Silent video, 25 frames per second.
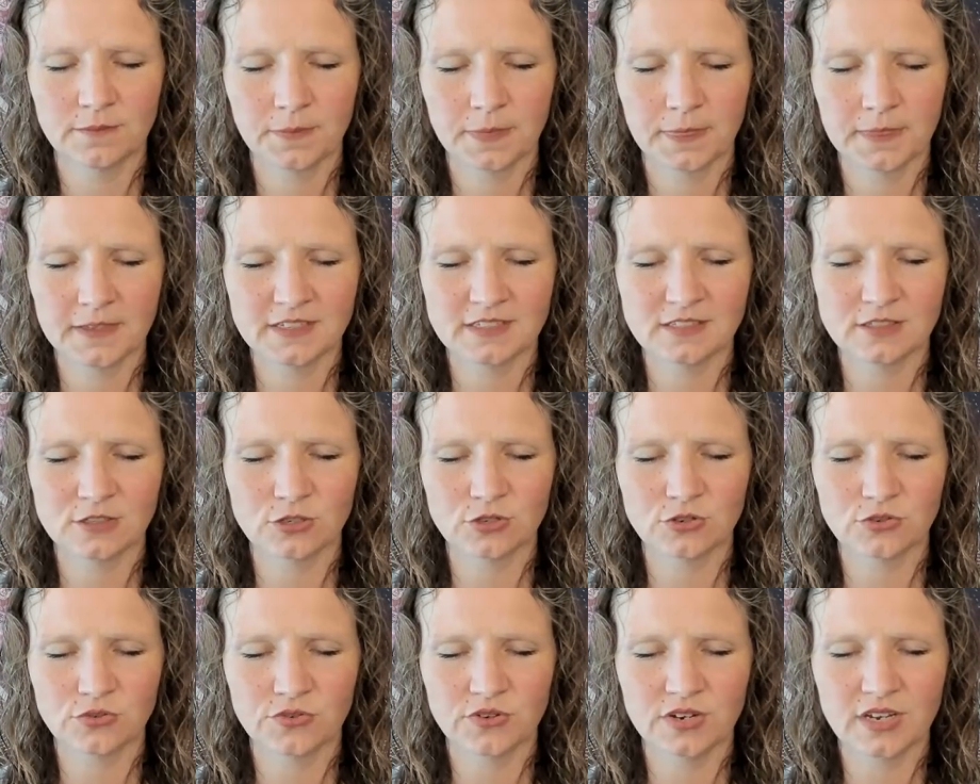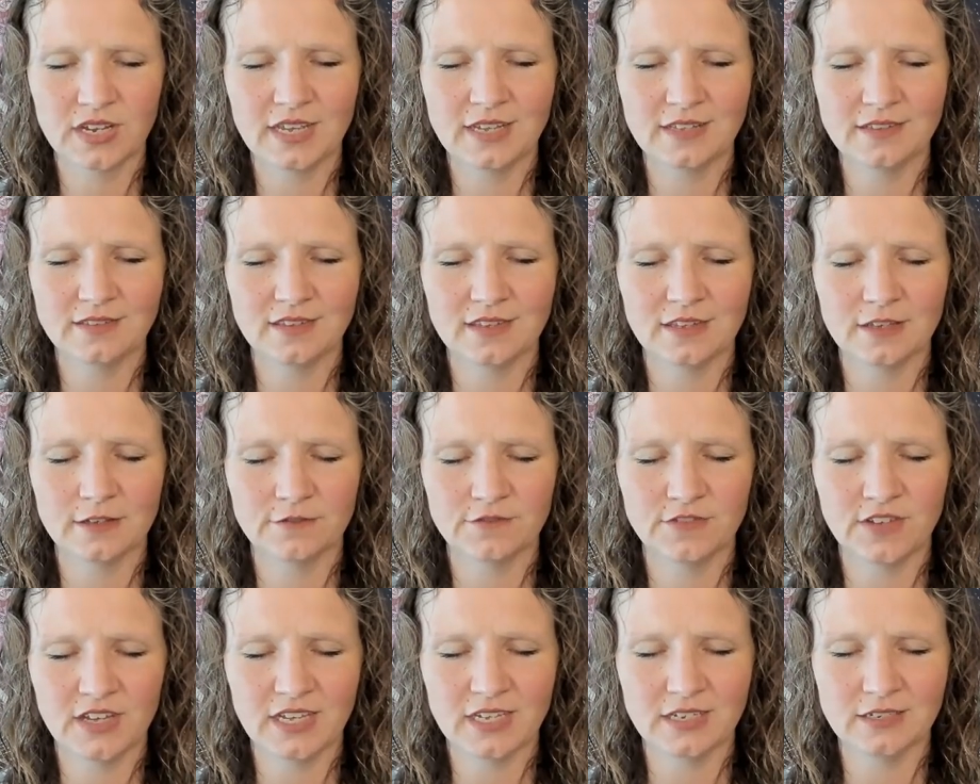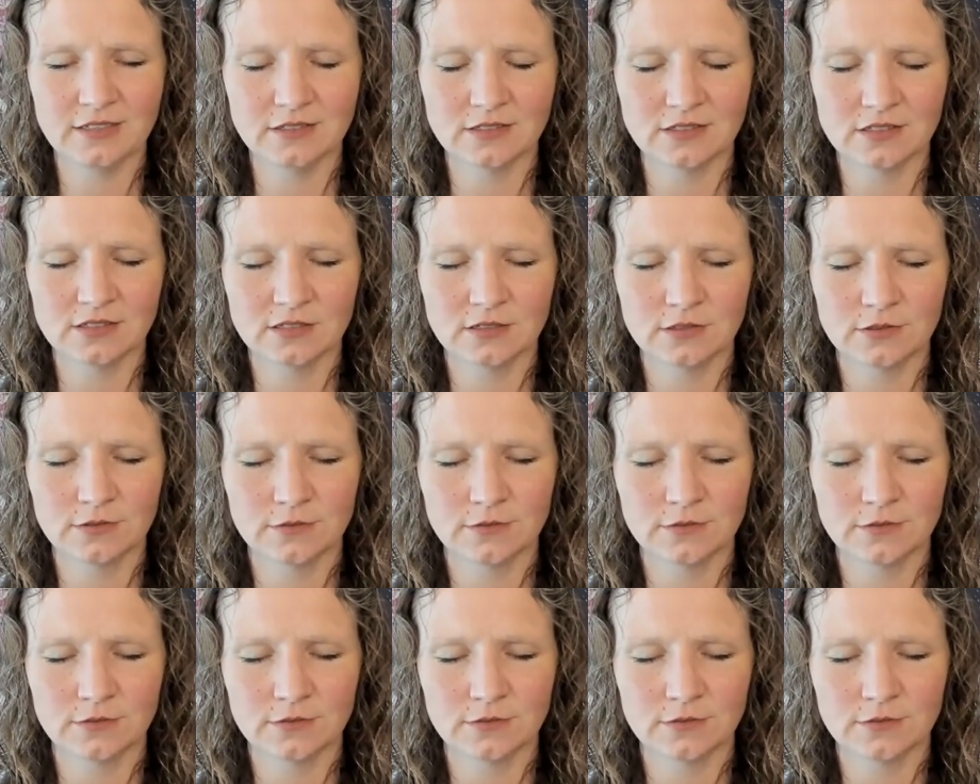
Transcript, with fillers: it doesn't create the event.